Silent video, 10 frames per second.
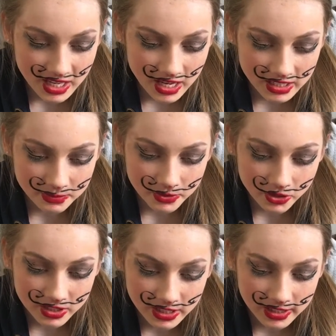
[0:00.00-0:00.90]
And
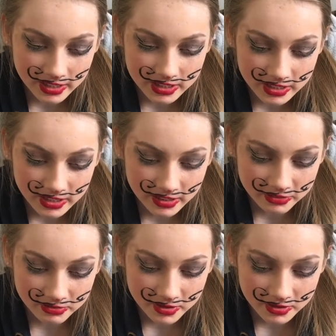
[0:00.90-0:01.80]
because I like to
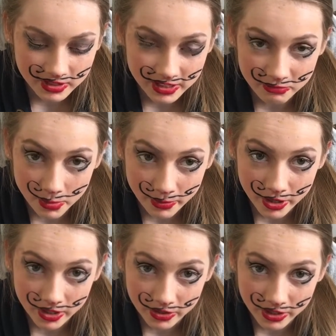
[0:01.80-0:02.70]
leave my
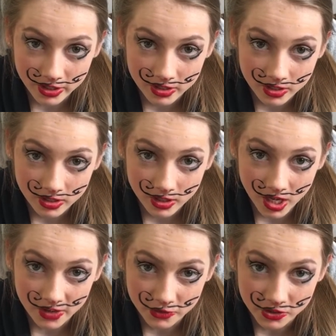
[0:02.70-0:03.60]
mark, I think
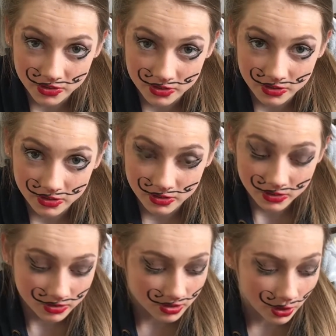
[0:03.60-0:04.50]
I've just
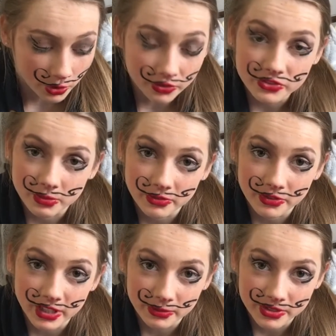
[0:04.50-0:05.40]
cut off some of
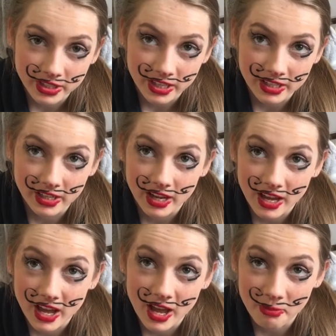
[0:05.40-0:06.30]
the lipstick and
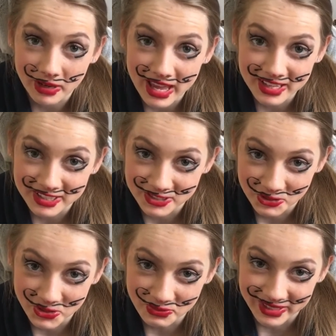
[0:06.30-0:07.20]
applied it
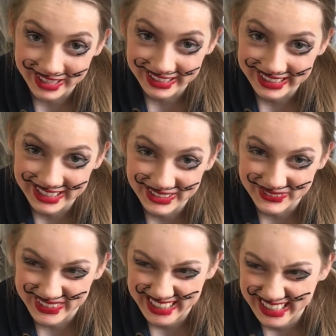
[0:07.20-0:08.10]
to my
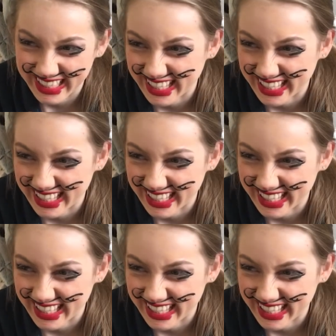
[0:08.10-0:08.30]
lips.